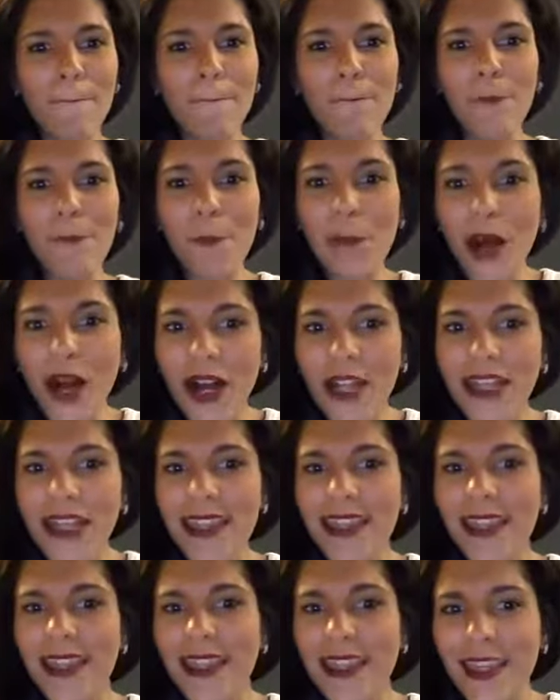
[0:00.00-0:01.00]

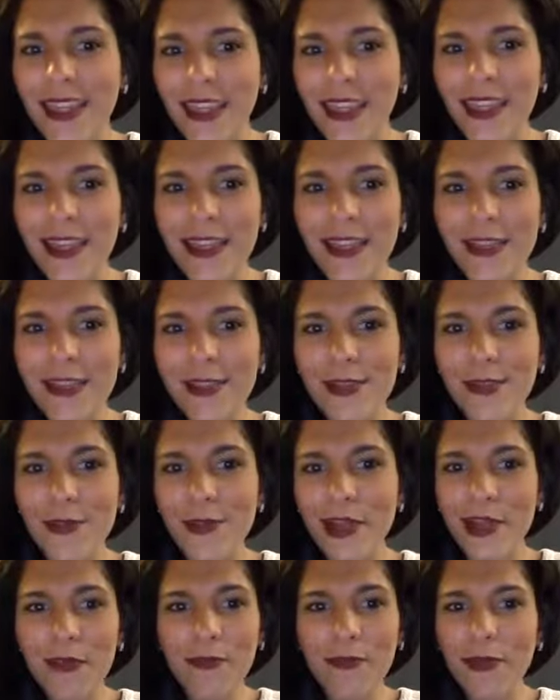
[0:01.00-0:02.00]
but the thing is,
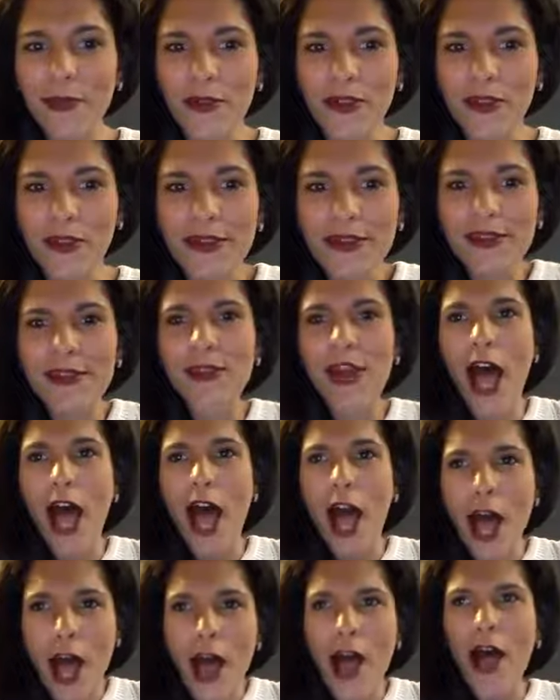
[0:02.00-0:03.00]
we put this
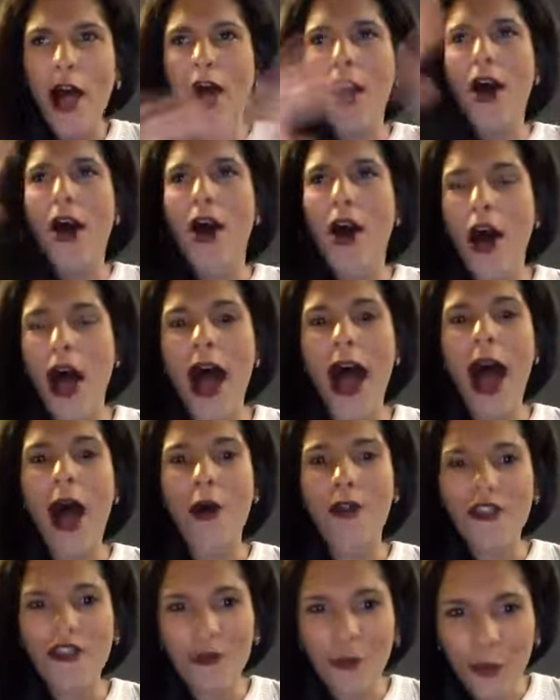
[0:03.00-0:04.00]

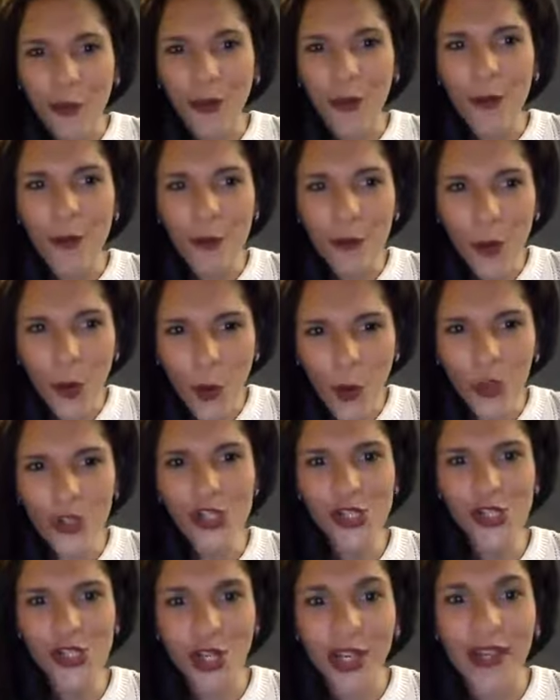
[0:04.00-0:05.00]
out of
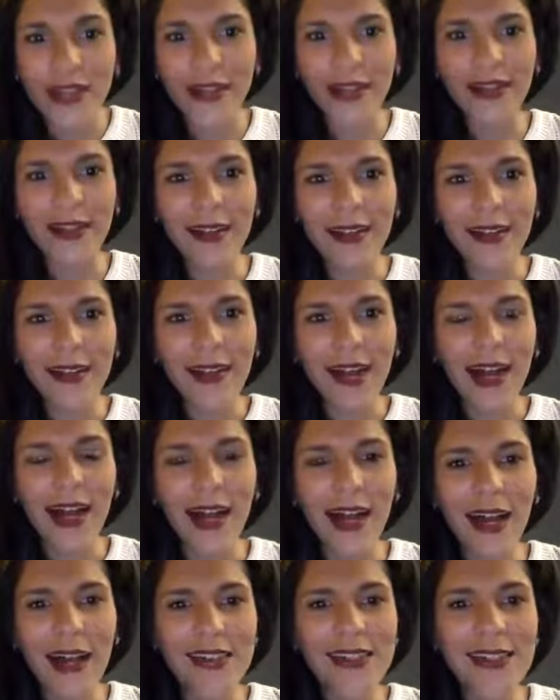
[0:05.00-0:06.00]
proportion
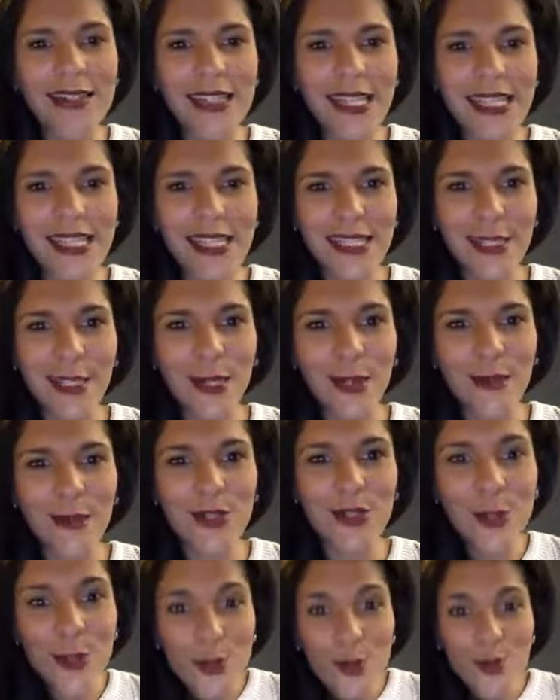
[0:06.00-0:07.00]

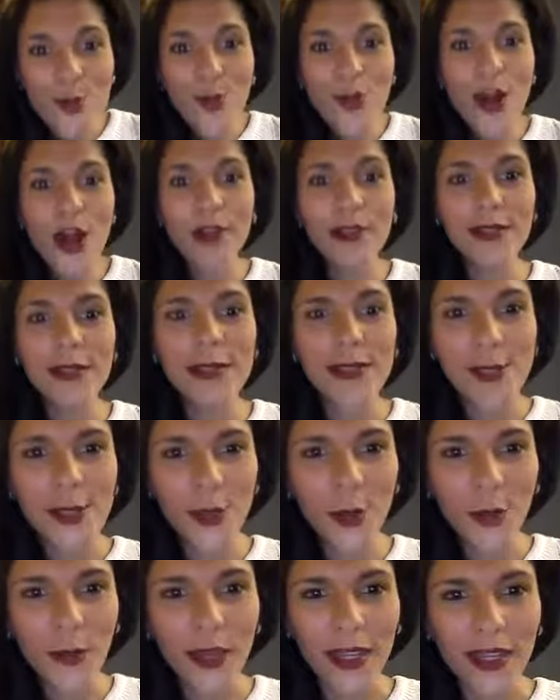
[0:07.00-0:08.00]
system to
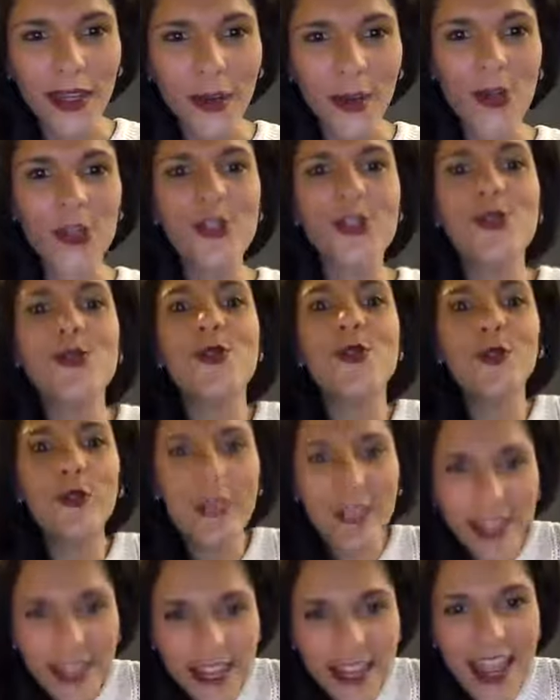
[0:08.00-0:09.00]
consume it or to
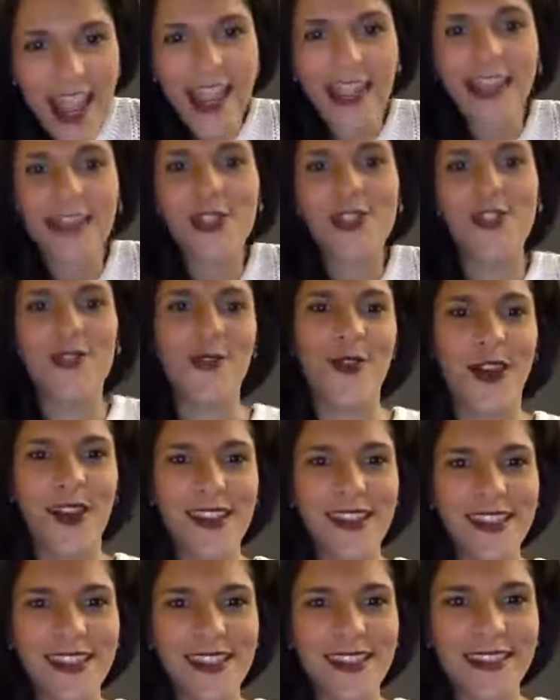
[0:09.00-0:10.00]
get it to
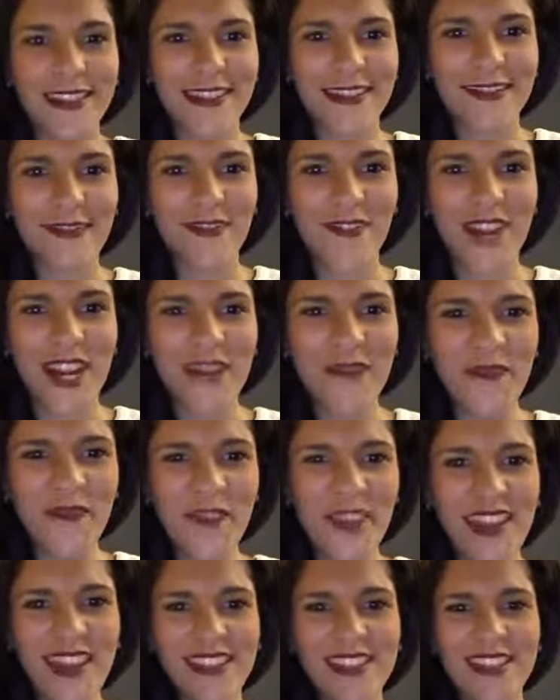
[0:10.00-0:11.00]
us, right?
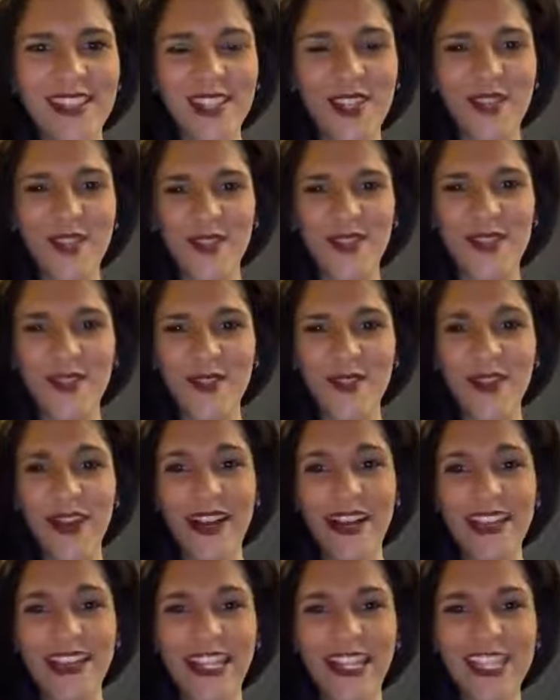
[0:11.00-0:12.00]

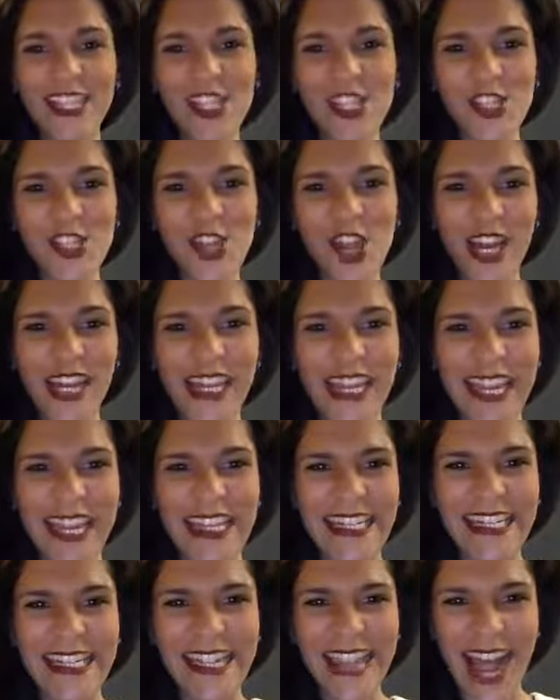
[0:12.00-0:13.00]
So let's chunk
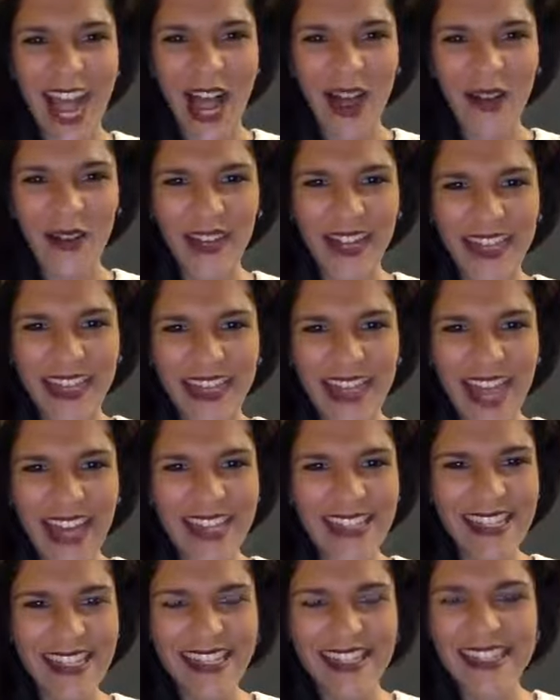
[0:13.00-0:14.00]
it down. And that
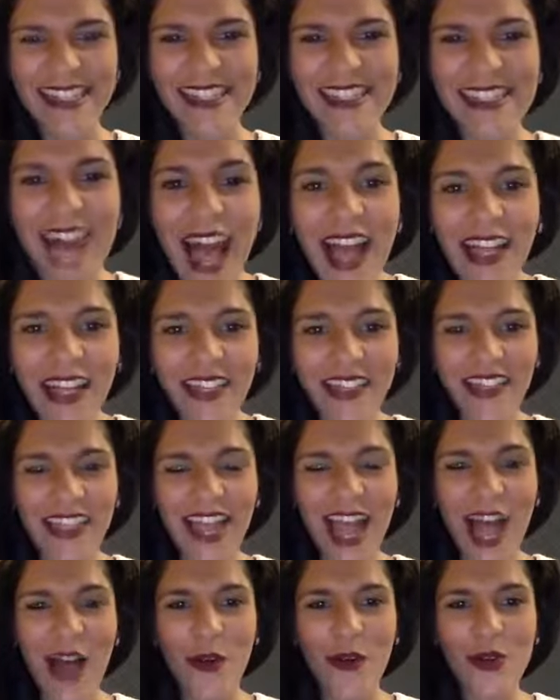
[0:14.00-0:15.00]
is exactly
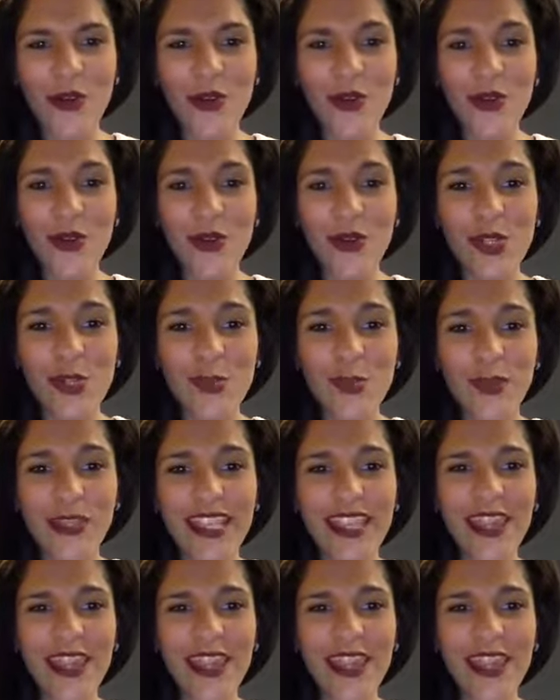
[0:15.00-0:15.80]
how you should split